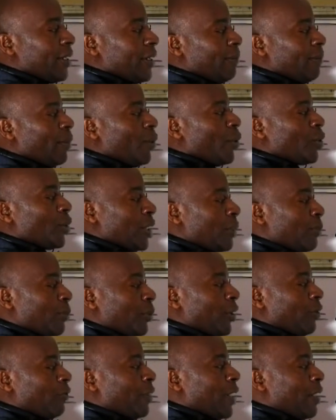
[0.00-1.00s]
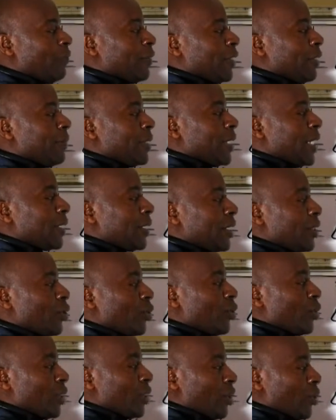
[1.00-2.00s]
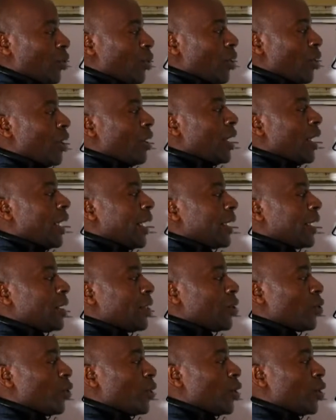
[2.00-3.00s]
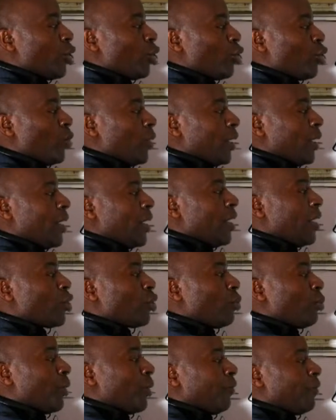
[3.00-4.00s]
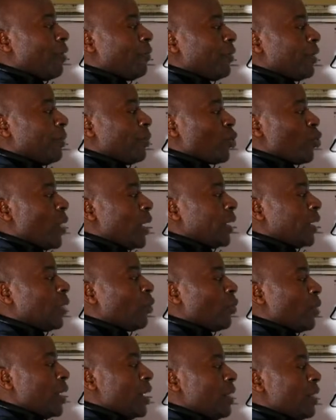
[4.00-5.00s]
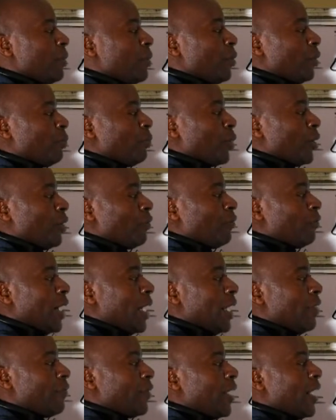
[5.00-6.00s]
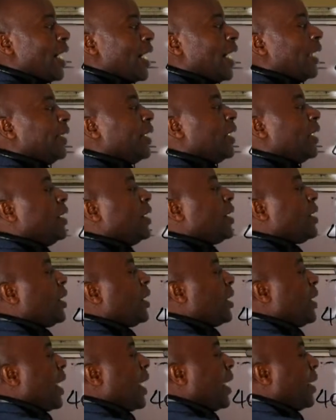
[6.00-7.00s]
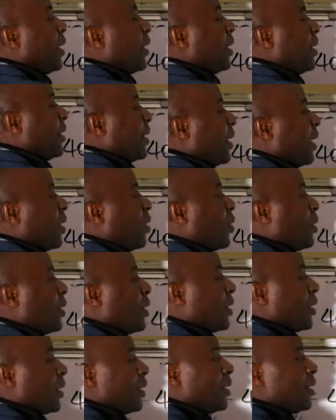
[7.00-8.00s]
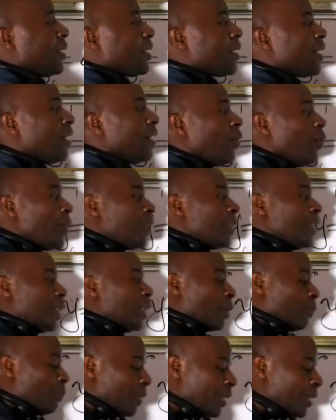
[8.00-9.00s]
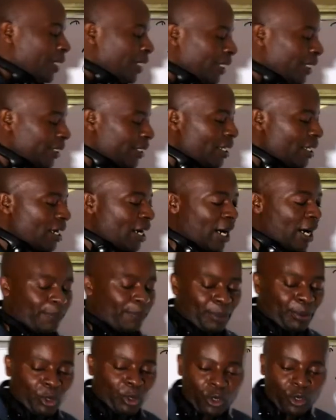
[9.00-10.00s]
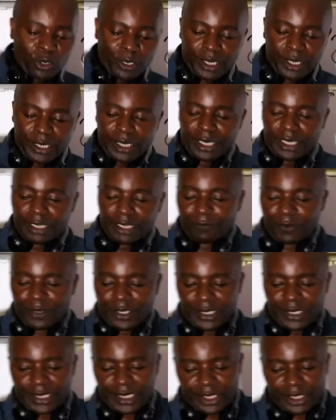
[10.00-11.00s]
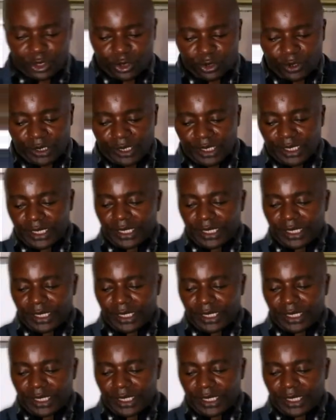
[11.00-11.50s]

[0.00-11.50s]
Because you see 0.5 times x raised to 0, x raised to 0 is 1. So 0.5 times 1, that will leave me with 0.5. And then this 300 is a constant which disappears upon differentiation.